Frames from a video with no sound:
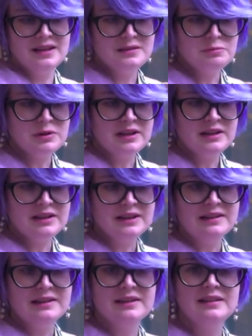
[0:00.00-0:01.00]
pretty
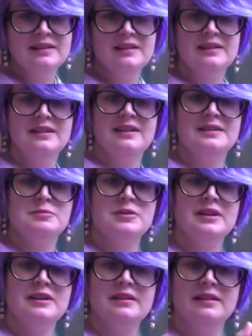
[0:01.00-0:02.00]
good. He's pretty
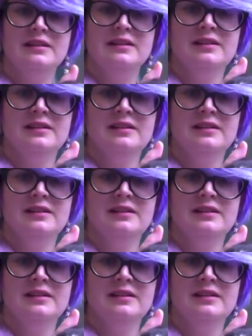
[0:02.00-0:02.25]
good.